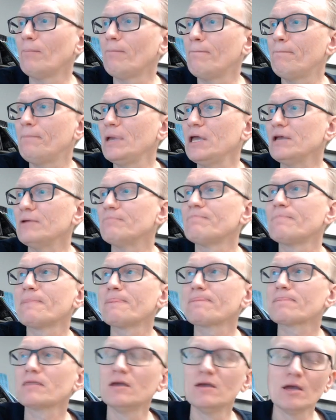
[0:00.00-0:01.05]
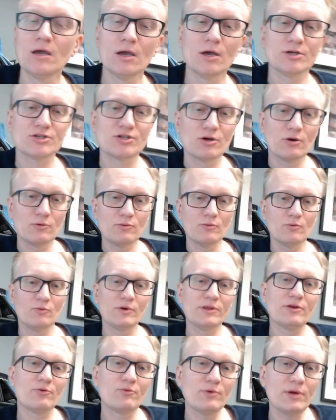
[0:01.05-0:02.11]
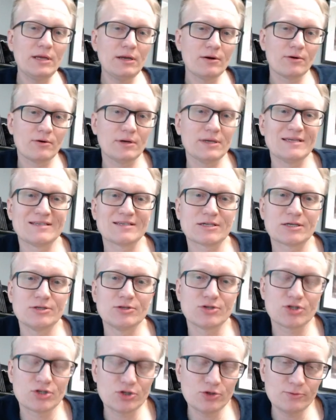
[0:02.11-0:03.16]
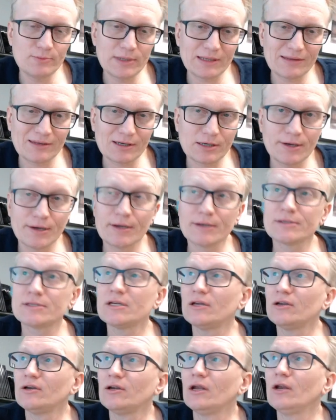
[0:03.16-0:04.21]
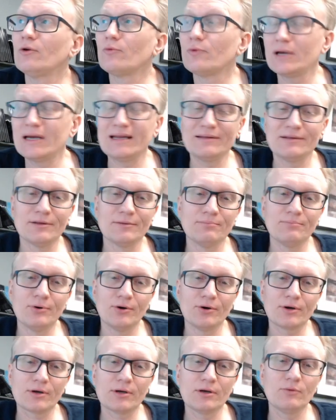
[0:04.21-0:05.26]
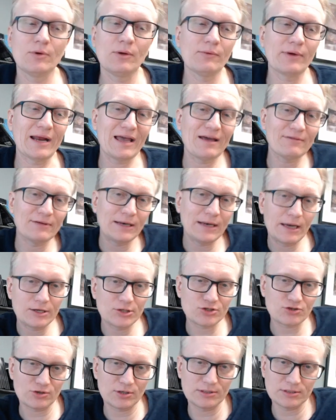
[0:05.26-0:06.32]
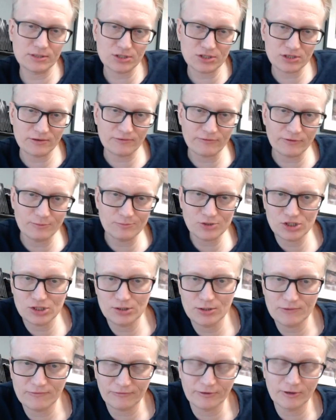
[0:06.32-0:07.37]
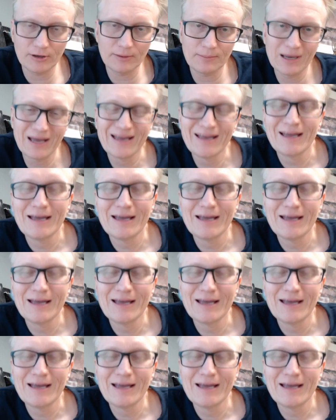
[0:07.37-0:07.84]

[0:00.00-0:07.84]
B. So when the reader is consuming the content and reading the book, we want to have a nice transition from